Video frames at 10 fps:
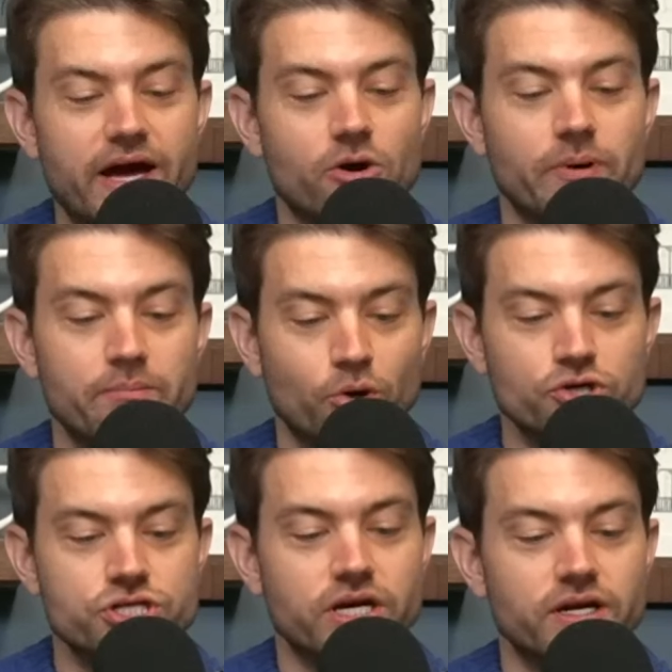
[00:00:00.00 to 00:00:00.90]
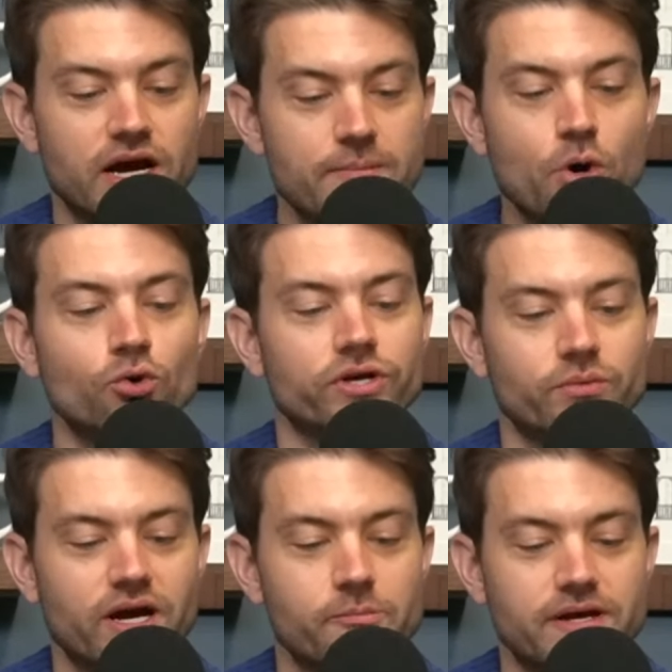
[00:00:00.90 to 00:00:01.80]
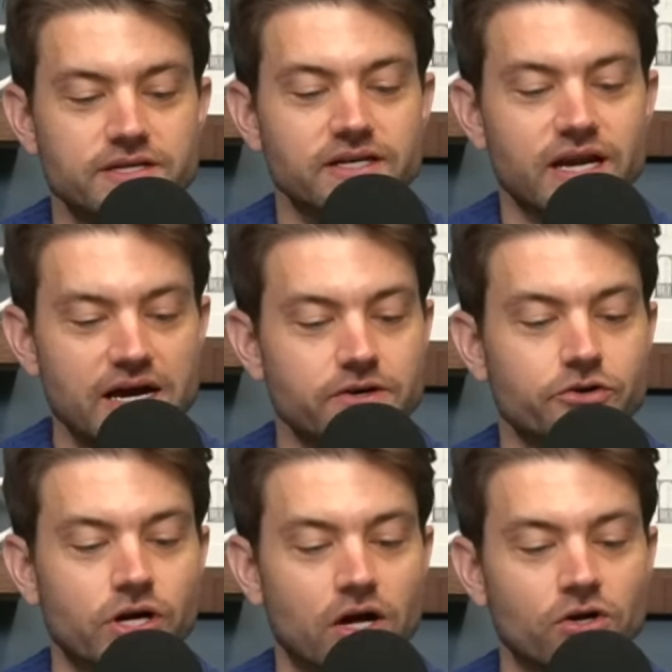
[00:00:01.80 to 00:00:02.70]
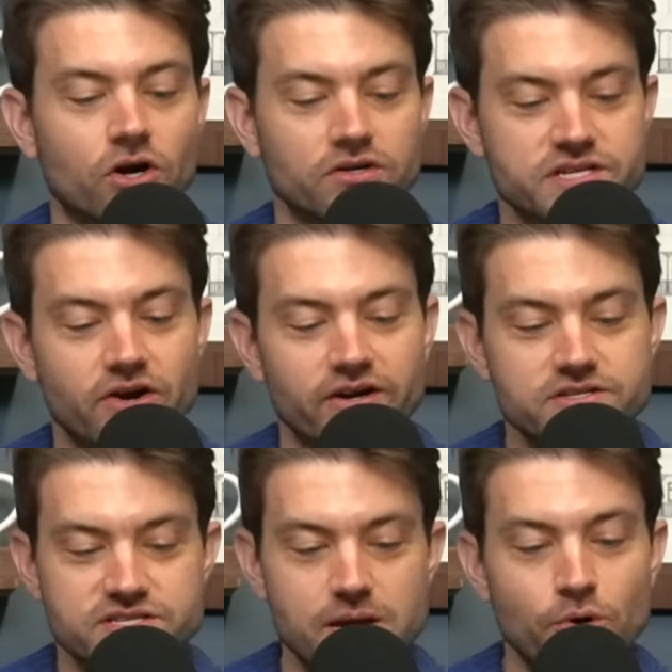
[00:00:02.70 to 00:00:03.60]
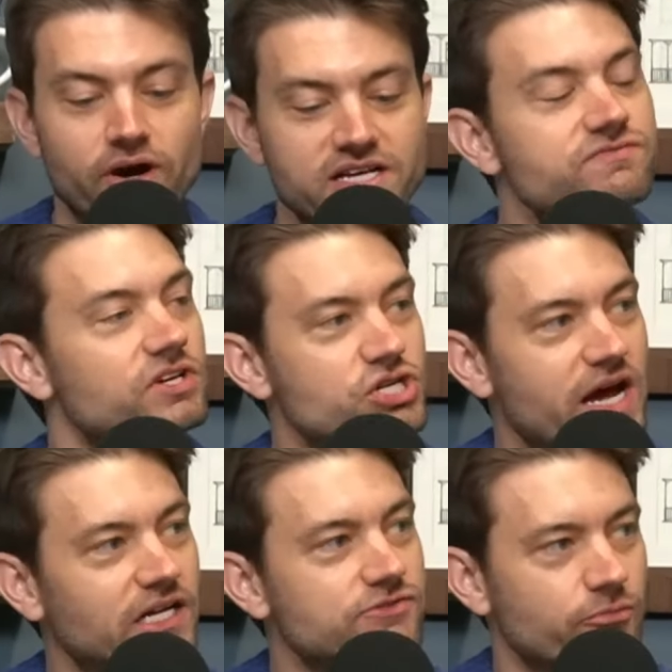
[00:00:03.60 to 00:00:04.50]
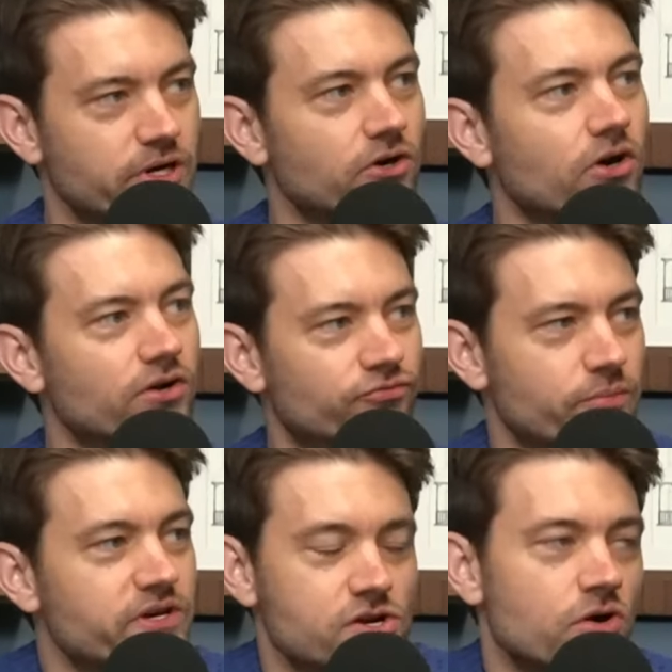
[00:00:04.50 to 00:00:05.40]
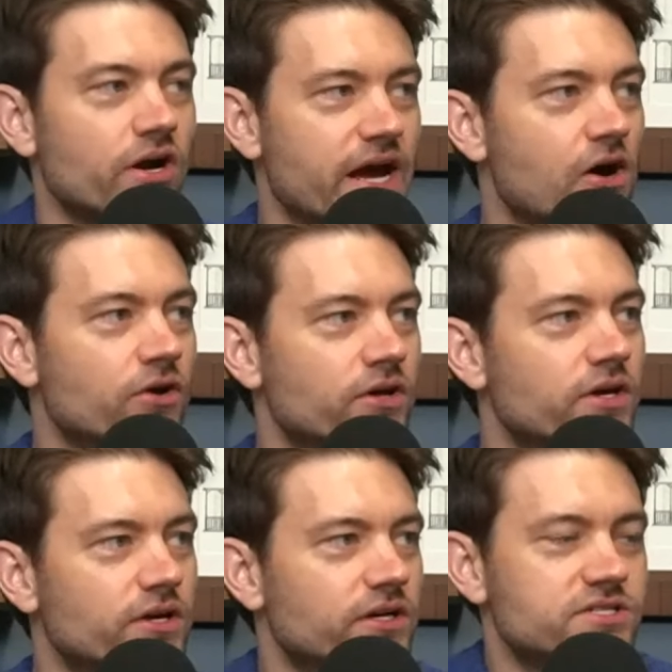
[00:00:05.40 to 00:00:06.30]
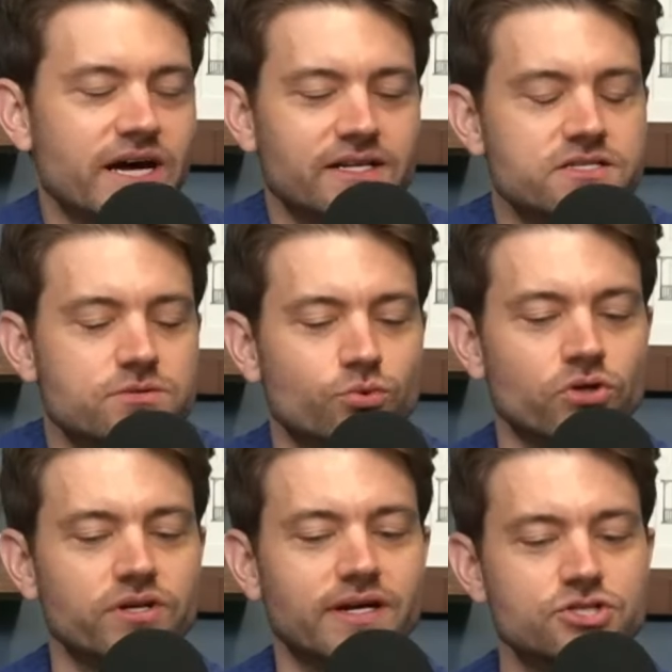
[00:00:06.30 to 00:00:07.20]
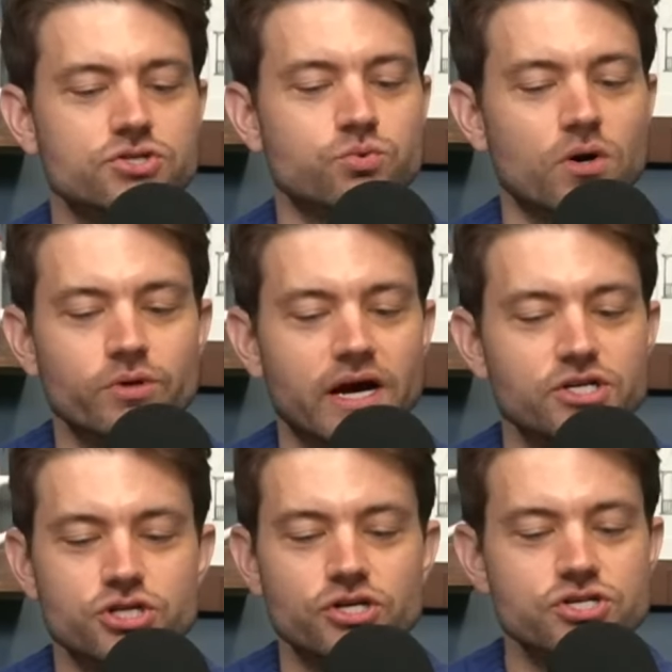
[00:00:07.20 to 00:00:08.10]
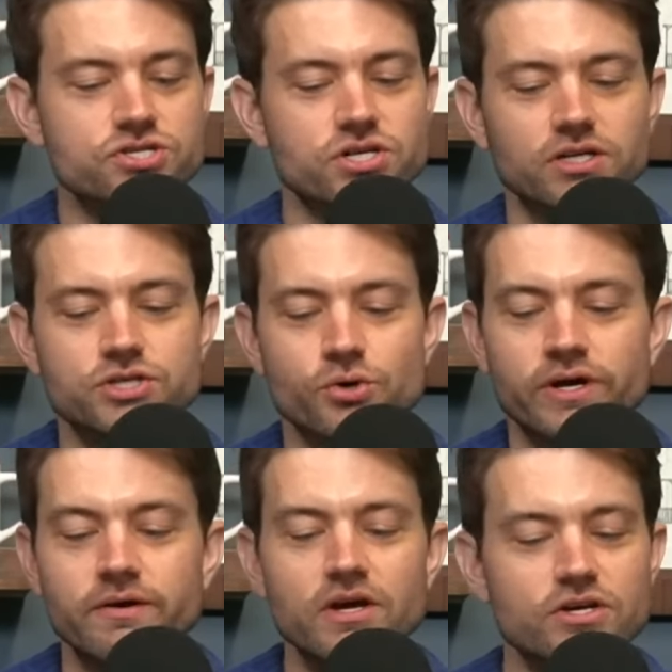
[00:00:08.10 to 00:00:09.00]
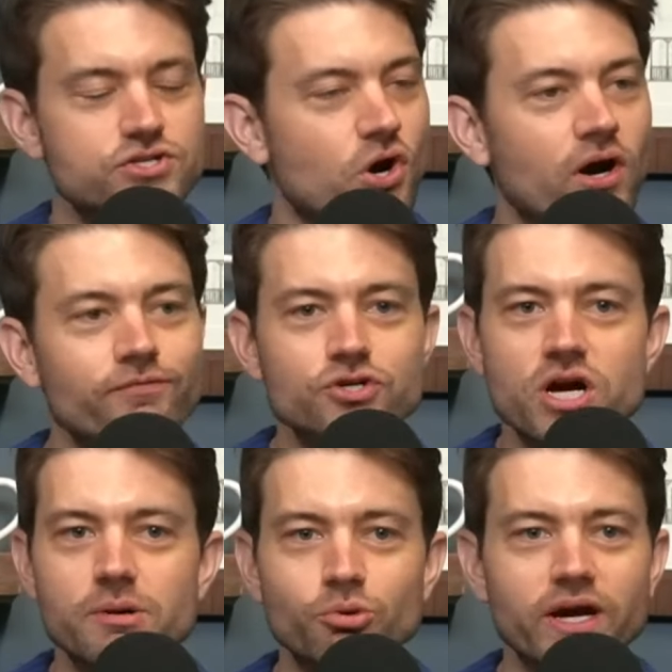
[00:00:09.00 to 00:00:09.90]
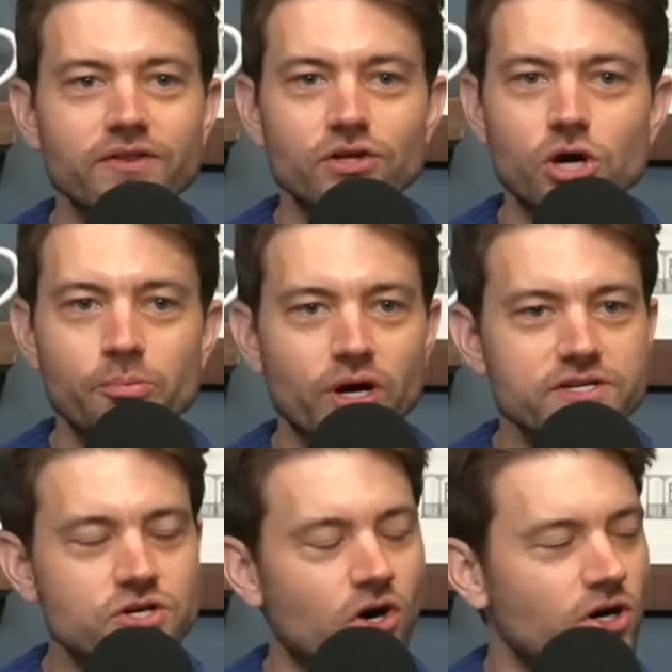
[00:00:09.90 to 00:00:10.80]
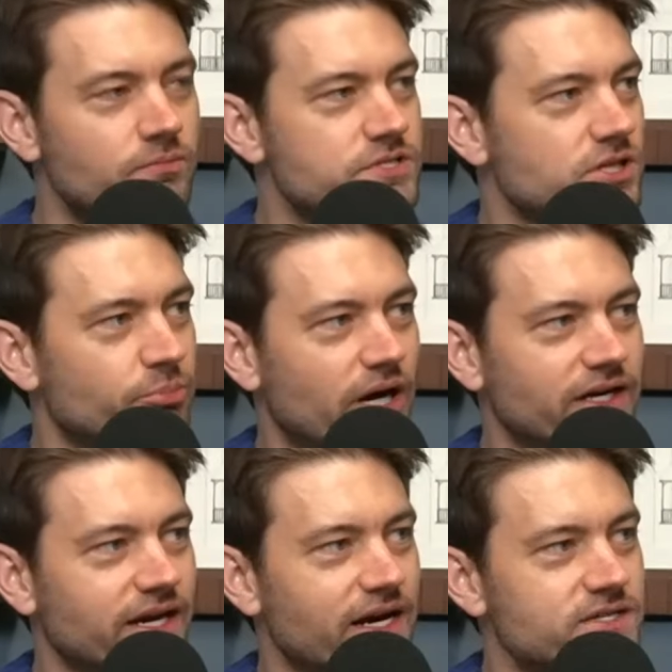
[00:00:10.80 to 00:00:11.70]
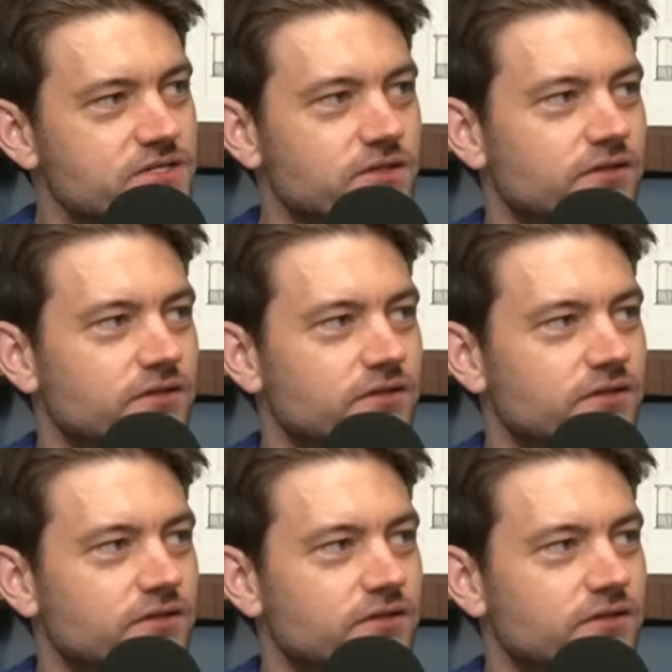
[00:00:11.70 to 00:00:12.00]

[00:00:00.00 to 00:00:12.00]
back on my bullshit. I'm only recommending $900 Arcteryx Sabre SV jackets from here on out. Yep. Because that's just what I should have just stuck to it. Sorry for trying to bring the low price garms to the podcast. The